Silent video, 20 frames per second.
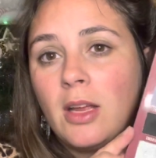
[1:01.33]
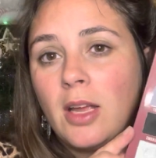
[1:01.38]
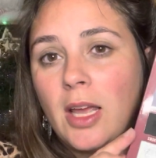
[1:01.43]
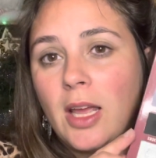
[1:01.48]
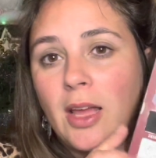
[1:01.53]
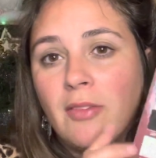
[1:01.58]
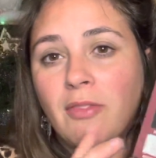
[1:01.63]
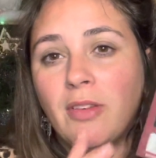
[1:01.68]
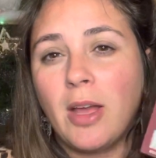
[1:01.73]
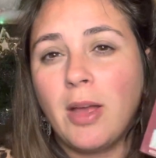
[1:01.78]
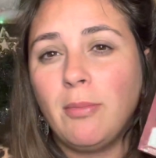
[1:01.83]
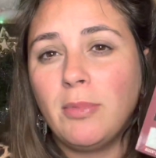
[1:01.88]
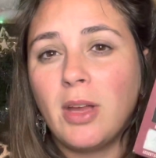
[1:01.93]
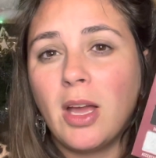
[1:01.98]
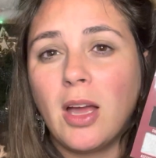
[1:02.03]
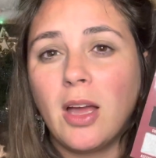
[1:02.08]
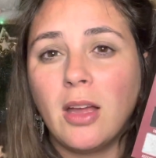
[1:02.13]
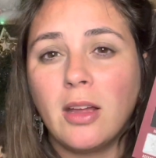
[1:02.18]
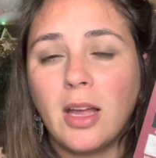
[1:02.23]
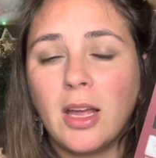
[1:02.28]
if I'm
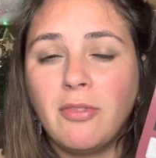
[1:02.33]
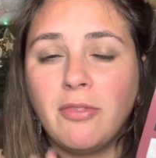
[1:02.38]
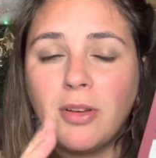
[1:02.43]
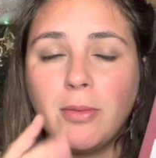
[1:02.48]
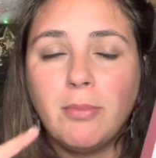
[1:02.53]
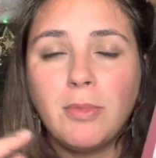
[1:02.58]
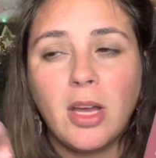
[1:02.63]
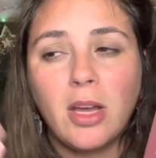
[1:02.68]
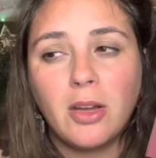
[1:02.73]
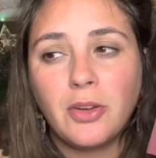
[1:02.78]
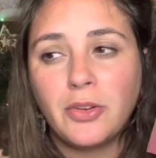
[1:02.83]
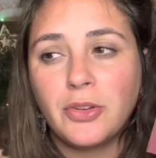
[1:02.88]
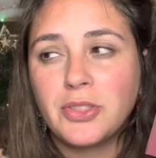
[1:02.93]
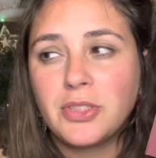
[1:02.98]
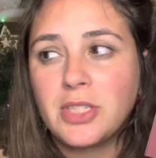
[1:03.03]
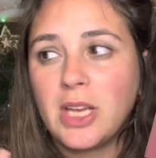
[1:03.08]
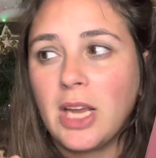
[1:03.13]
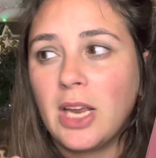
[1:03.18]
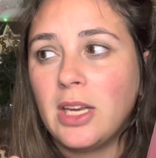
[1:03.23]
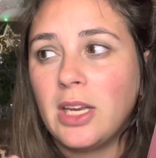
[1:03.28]
not
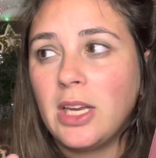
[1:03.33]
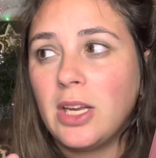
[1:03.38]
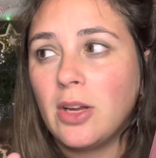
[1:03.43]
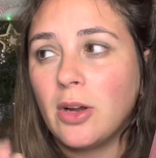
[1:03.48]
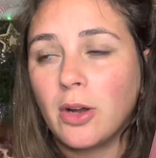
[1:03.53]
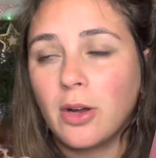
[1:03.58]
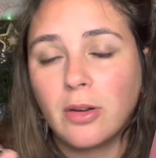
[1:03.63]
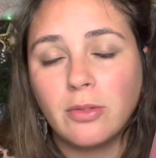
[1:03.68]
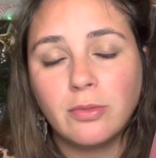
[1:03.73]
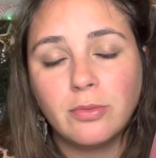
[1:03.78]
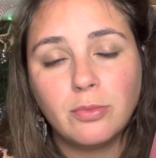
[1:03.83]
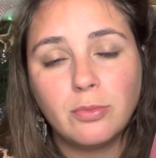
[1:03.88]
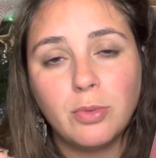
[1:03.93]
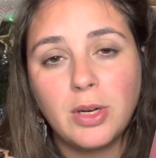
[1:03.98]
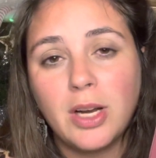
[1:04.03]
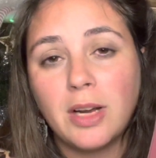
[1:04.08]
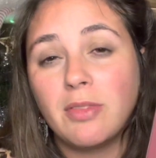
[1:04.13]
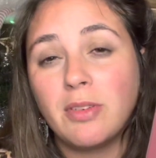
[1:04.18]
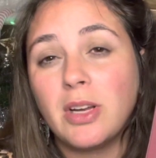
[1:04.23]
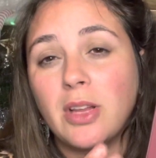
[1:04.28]
understanding or
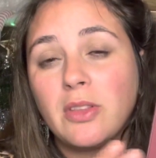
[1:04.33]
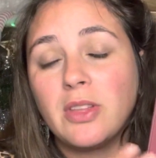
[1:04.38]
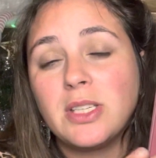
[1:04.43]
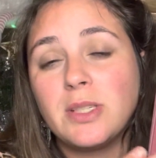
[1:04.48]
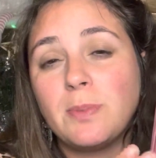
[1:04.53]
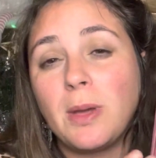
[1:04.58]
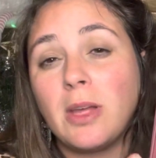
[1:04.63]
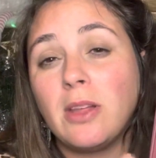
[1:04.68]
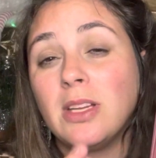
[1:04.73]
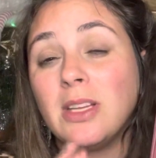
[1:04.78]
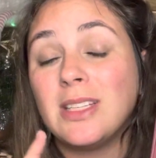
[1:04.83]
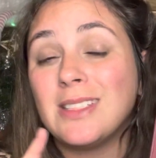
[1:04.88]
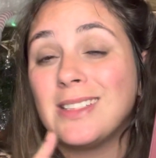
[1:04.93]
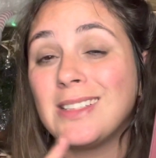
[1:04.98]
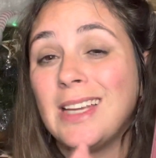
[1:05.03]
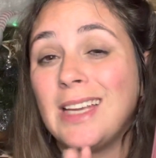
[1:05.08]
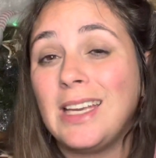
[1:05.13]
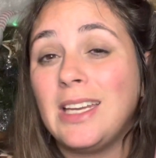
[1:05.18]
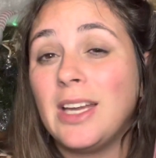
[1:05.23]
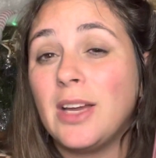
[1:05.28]
whatever, now this palette is
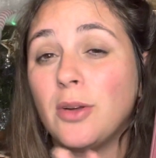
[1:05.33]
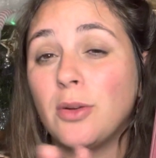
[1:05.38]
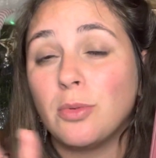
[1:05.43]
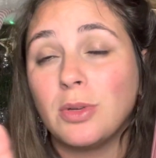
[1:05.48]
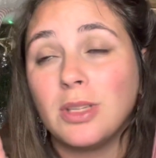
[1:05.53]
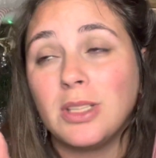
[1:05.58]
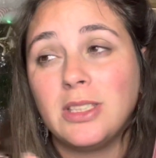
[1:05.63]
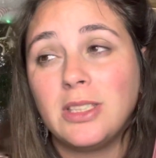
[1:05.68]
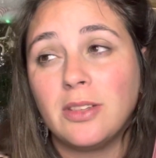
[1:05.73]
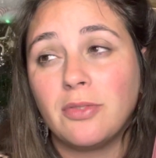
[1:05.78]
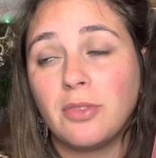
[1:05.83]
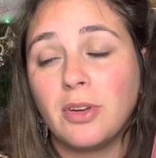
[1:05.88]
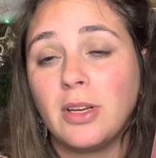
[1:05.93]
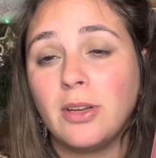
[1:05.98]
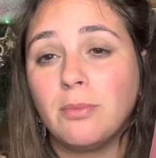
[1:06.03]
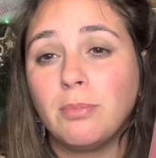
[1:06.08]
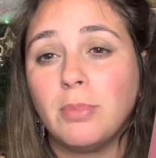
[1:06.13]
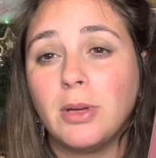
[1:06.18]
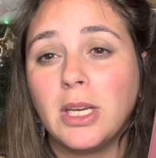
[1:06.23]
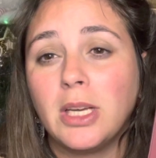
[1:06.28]
laid out really
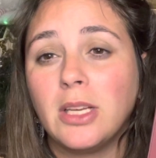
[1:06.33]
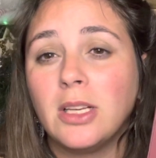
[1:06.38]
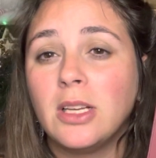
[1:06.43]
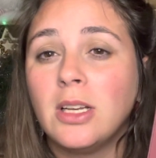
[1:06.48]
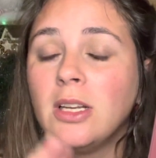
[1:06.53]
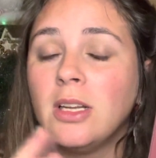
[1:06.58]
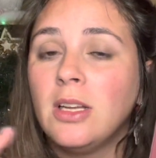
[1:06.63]
different, but